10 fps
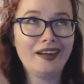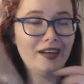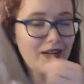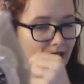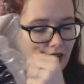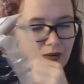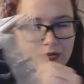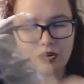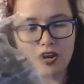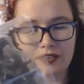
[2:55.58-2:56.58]
And
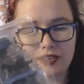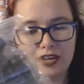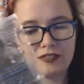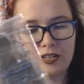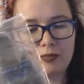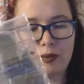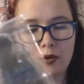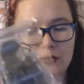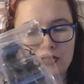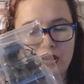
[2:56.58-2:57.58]
I was wrong. Thankfully, my
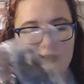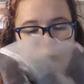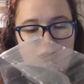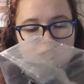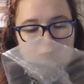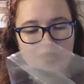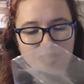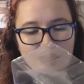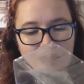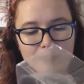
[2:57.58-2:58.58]
post office person,
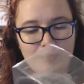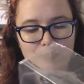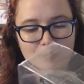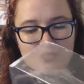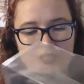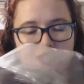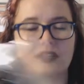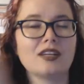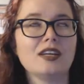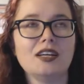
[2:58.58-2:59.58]
my Canada Post
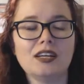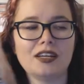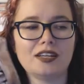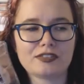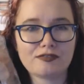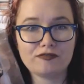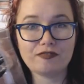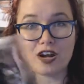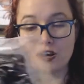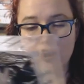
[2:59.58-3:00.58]
person, is
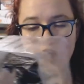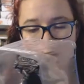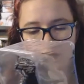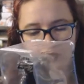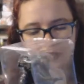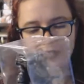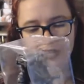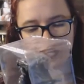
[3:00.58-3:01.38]
phenomenal